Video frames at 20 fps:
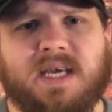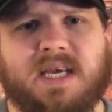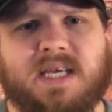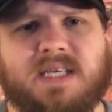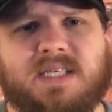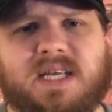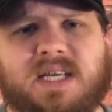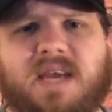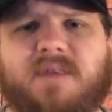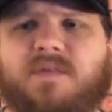
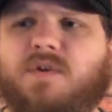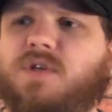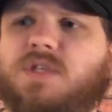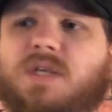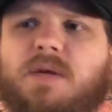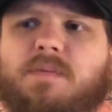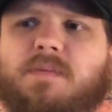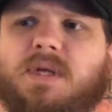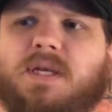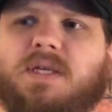is to give you
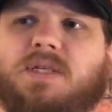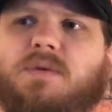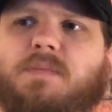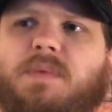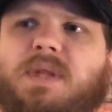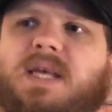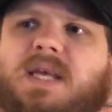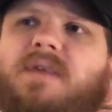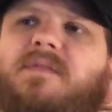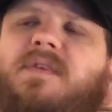something to
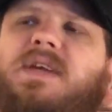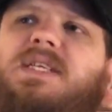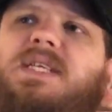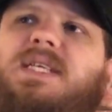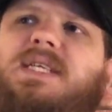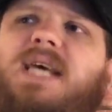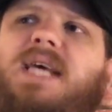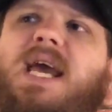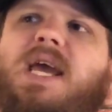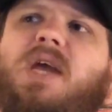believe in,
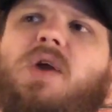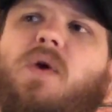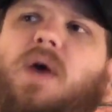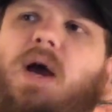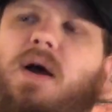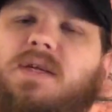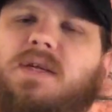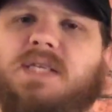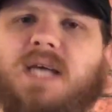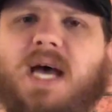to take you
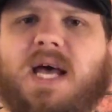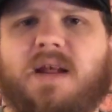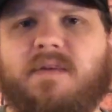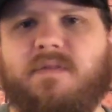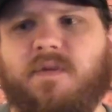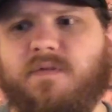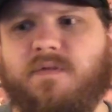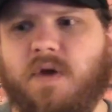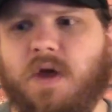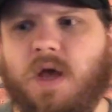outside
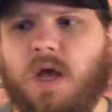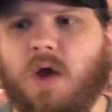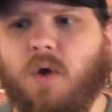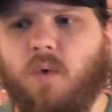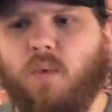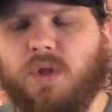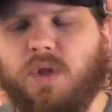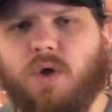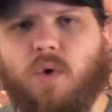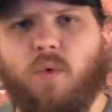of it
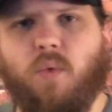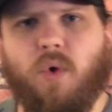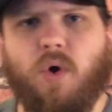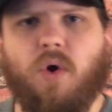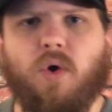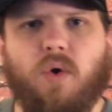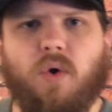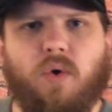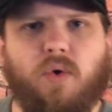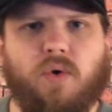when the
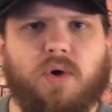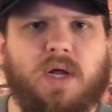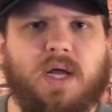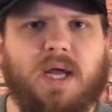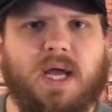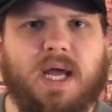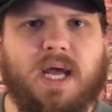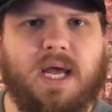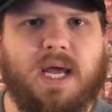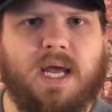world
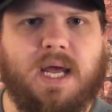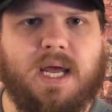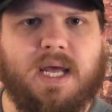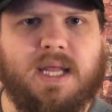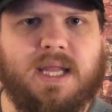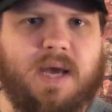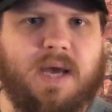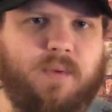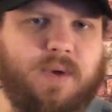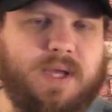
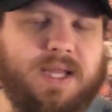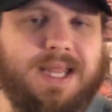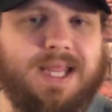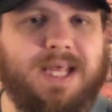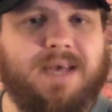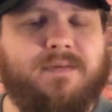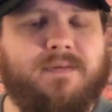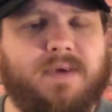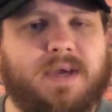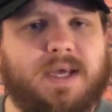that we
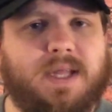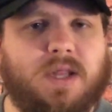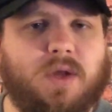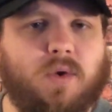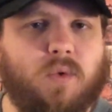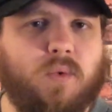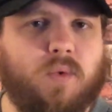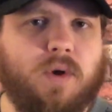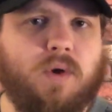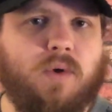live in,
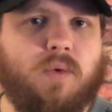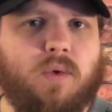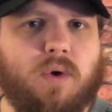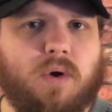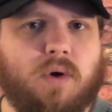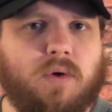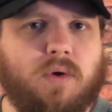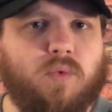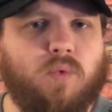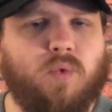the real
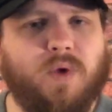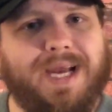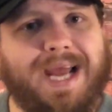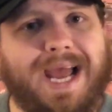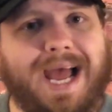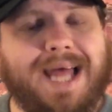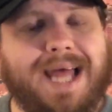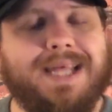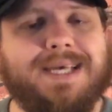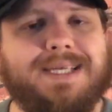world,
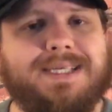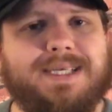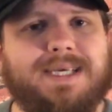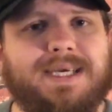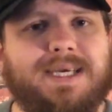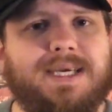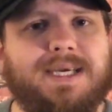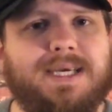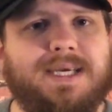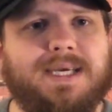
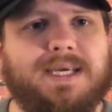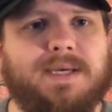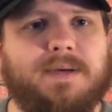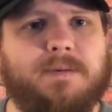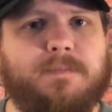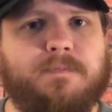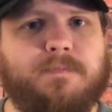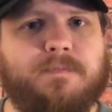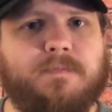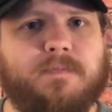reality,
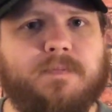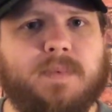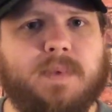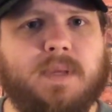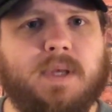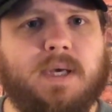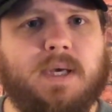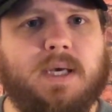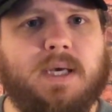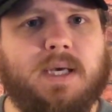
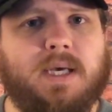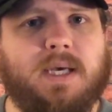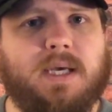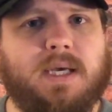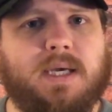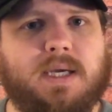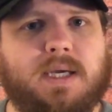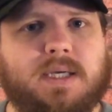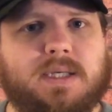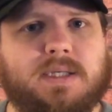
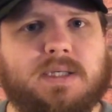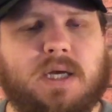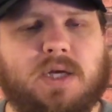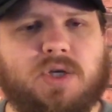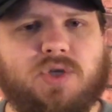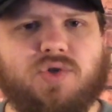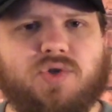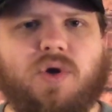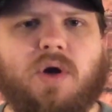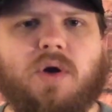is a
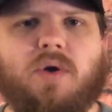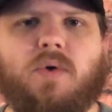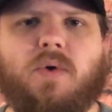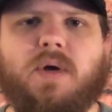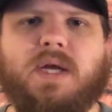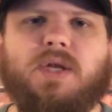struggle,